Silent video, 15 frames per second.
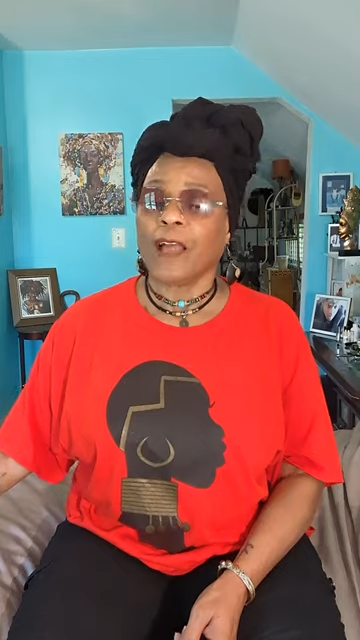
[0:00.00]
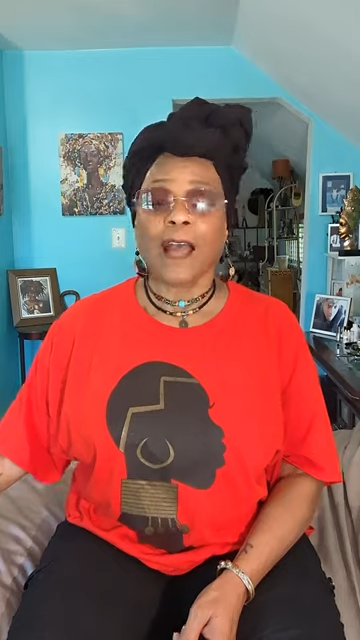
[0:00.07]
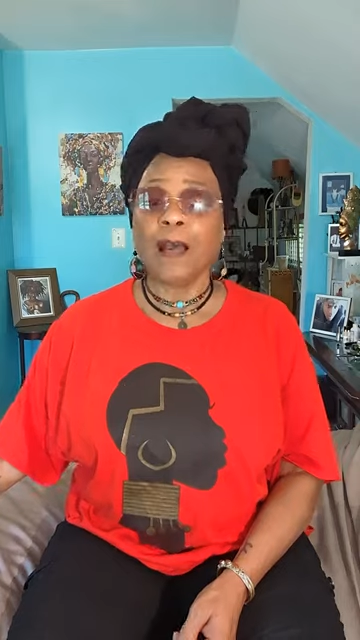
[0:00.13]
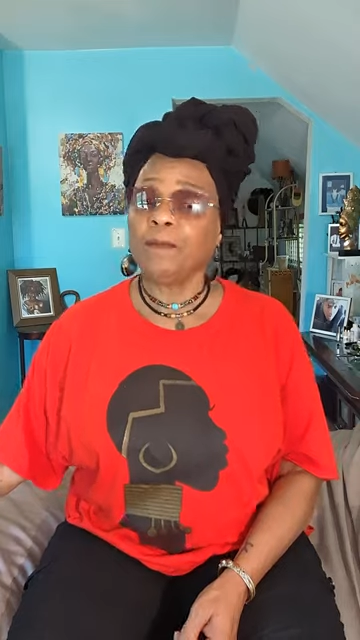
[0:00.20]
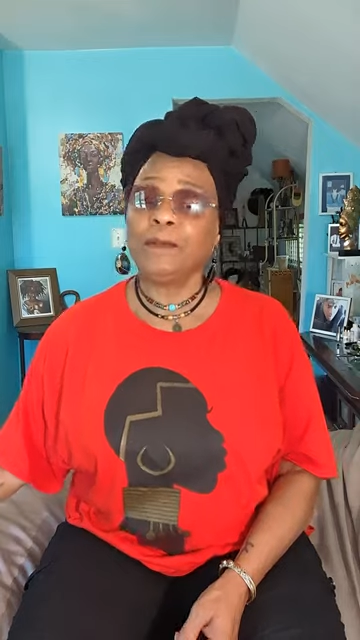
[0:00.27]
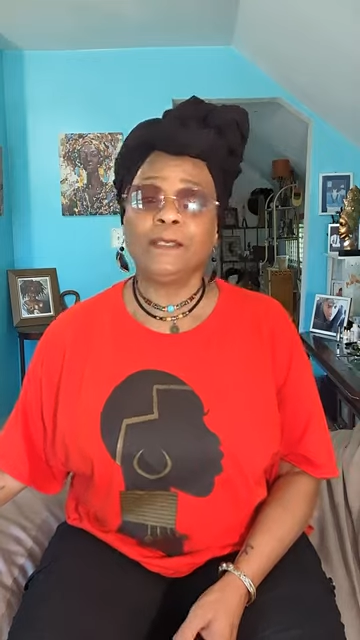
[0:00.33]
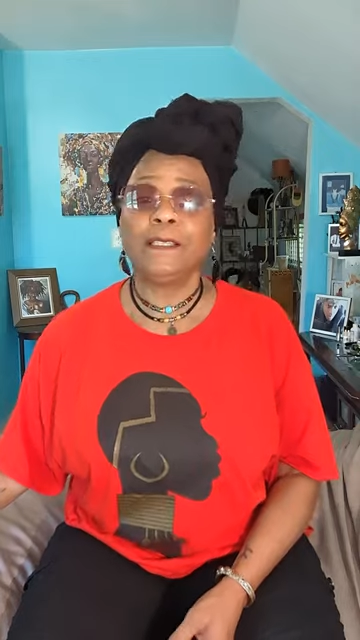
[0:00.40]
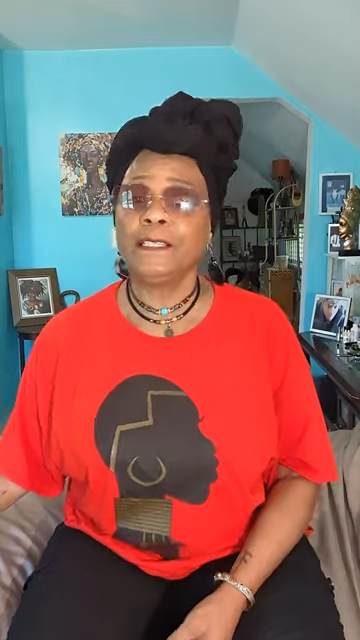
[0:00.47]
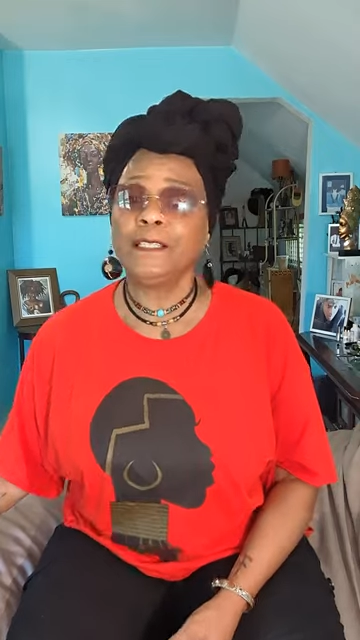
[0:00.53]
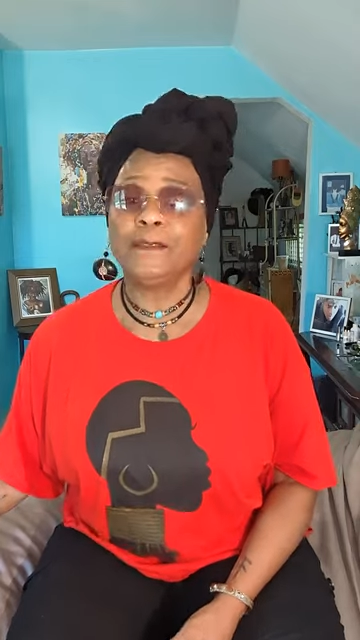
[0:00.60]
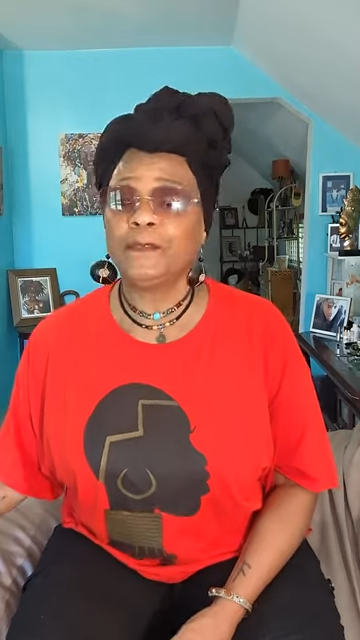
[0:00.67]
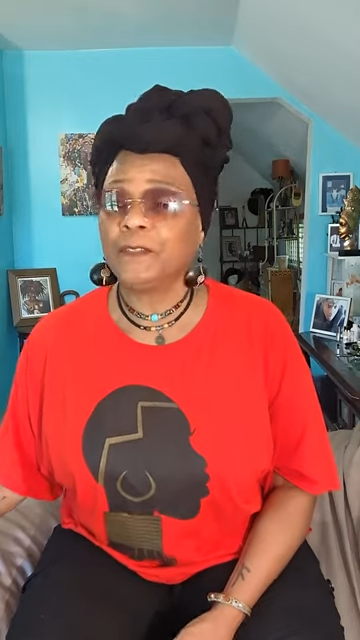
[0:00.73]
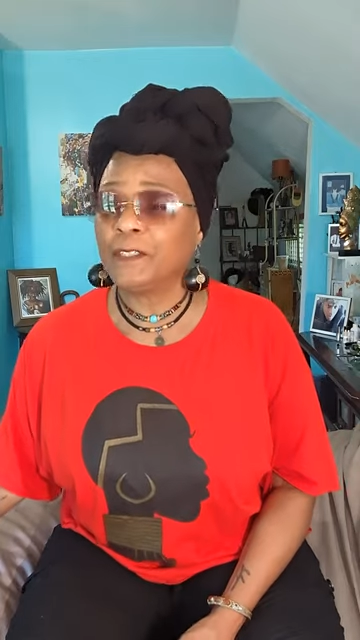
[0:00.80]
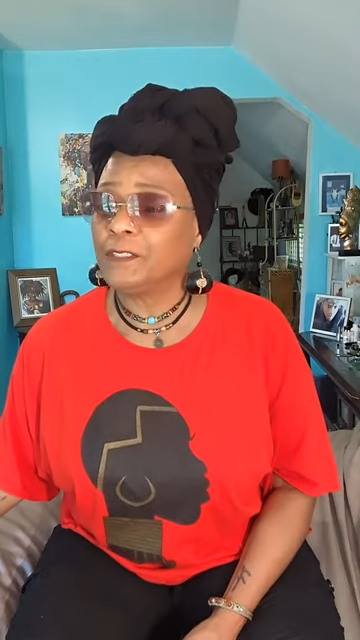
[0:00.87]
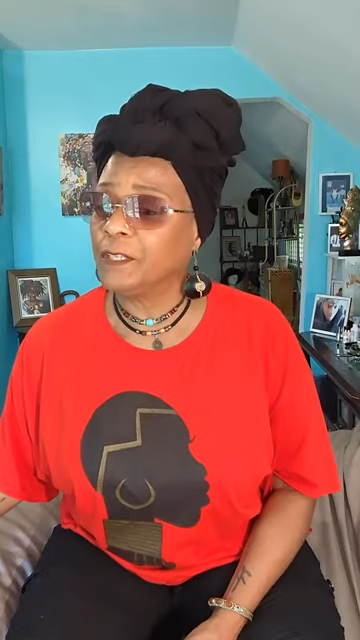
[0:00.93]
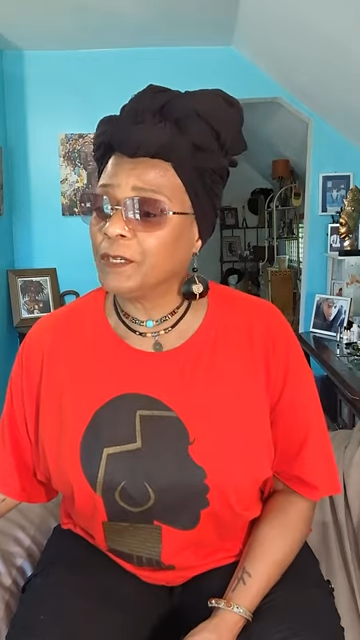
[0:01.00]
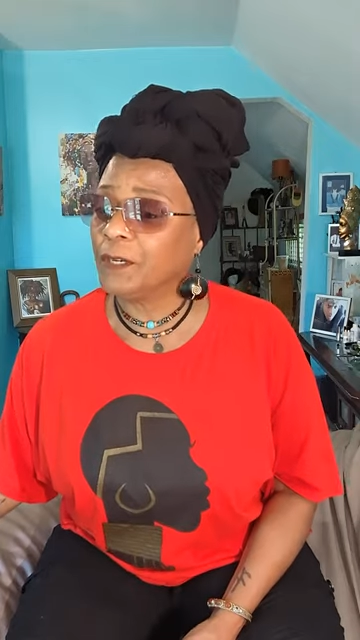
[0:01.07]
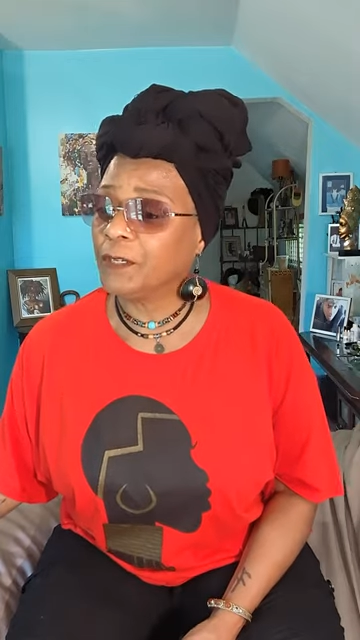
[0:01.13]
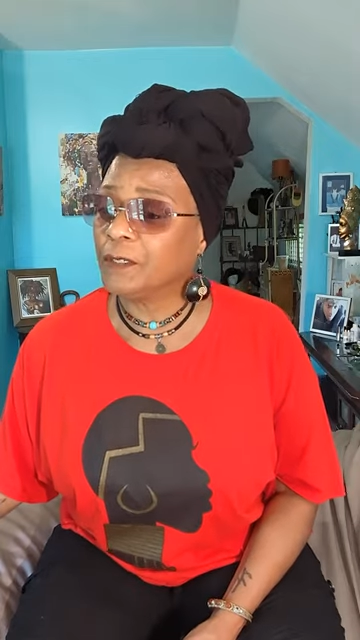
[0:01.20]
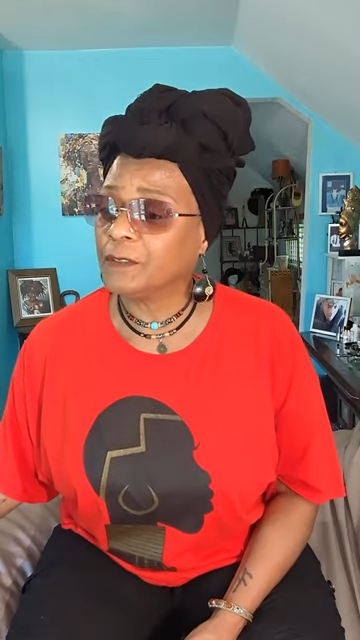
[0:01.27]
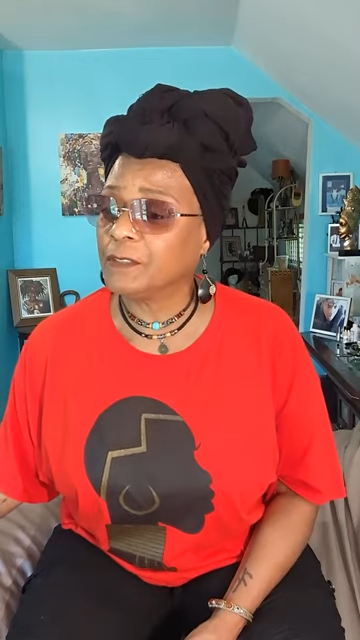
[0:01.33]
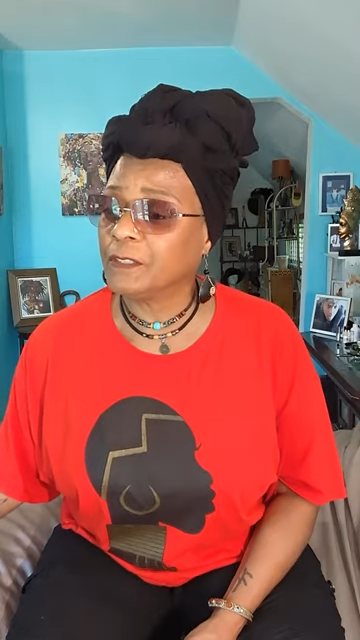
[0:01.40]
I believe in
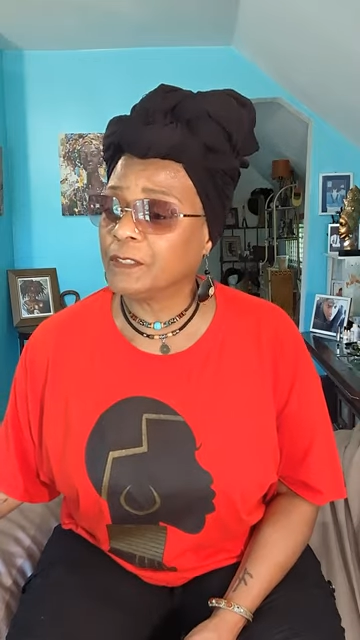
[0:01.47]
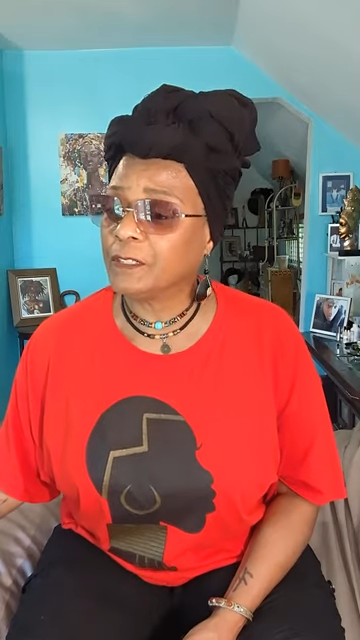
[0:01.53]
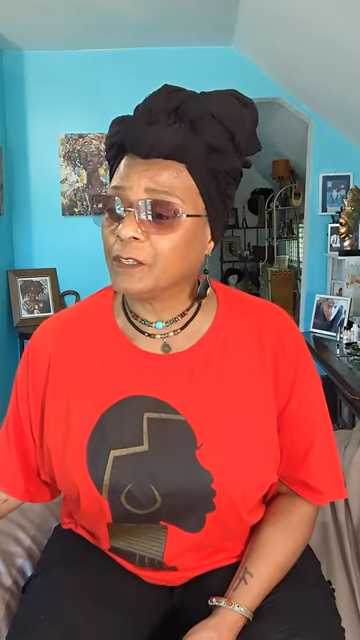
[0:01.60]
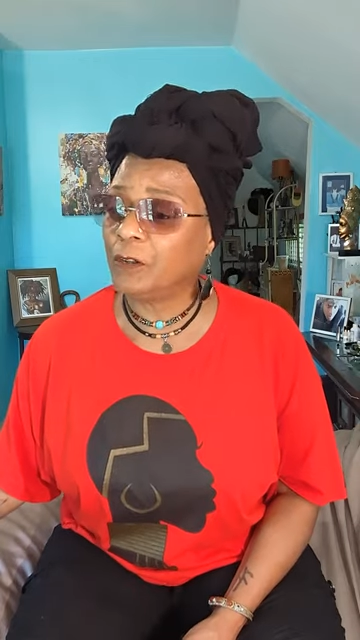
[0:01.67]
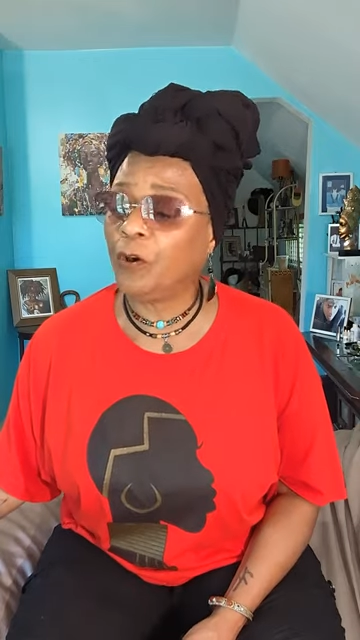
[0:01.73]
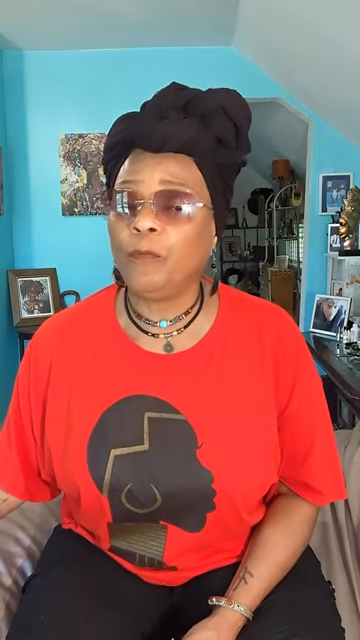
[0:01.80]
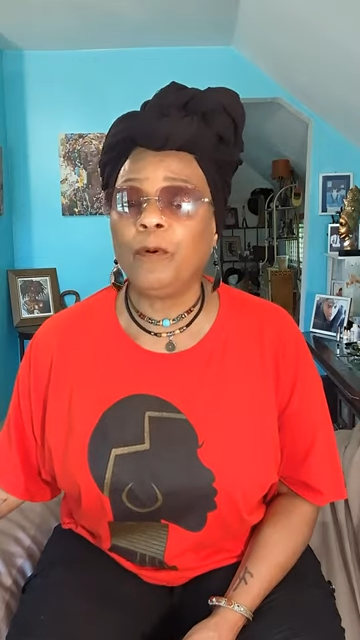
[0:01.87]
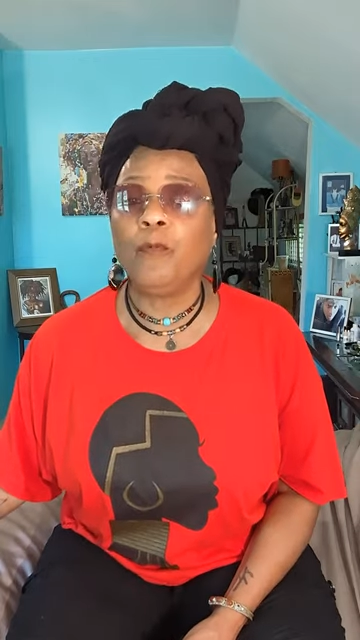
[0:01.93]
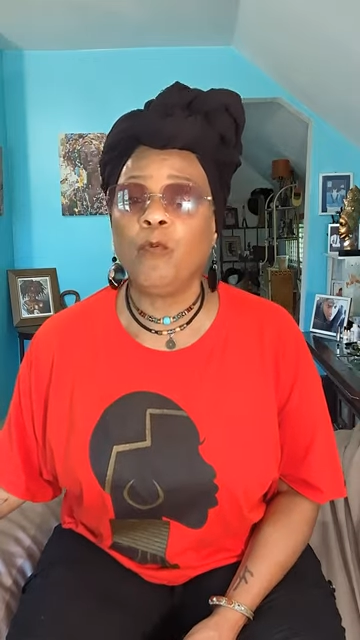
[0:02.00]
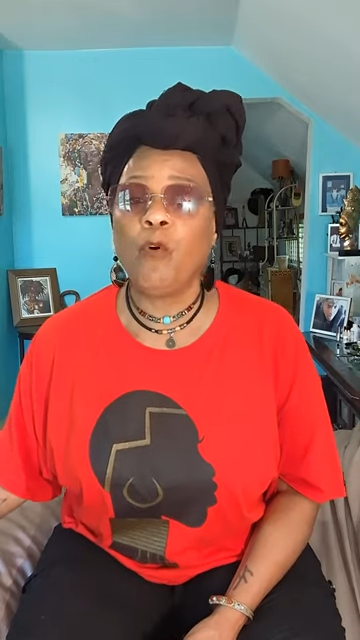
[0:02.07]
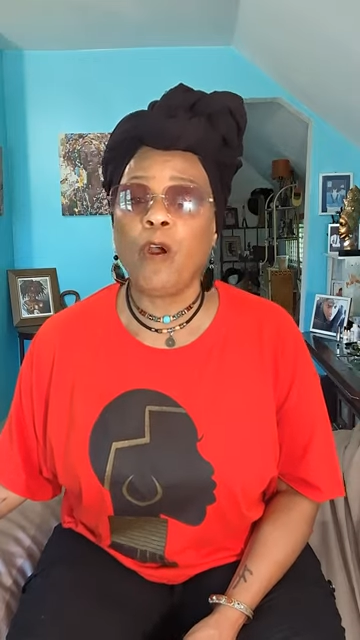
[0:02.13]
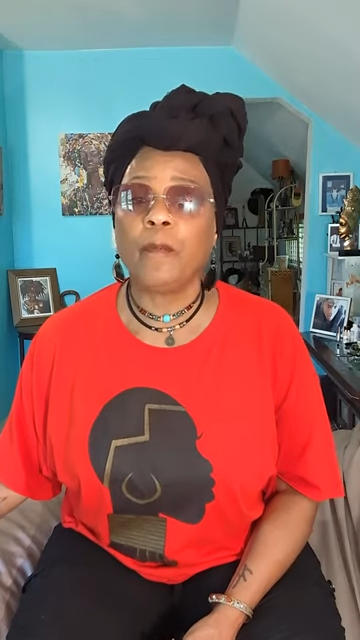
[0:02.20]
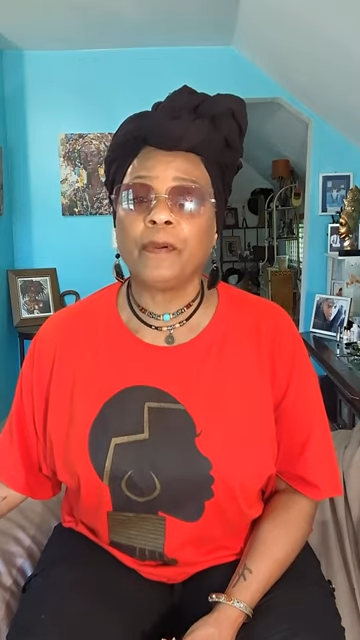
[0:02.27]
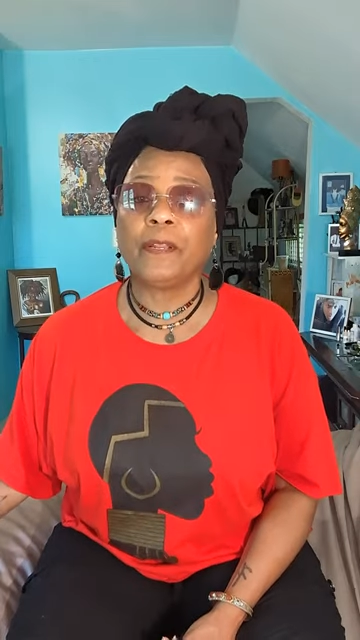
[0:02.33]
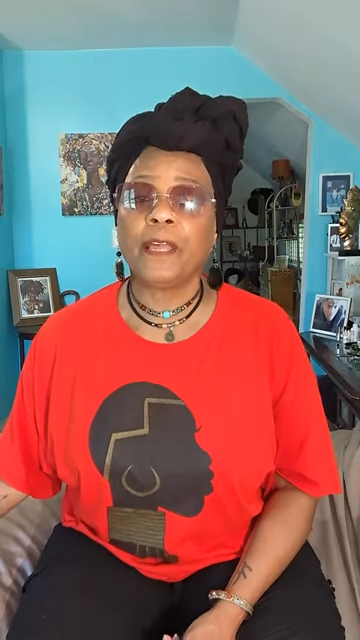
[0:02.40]
uh, global warming.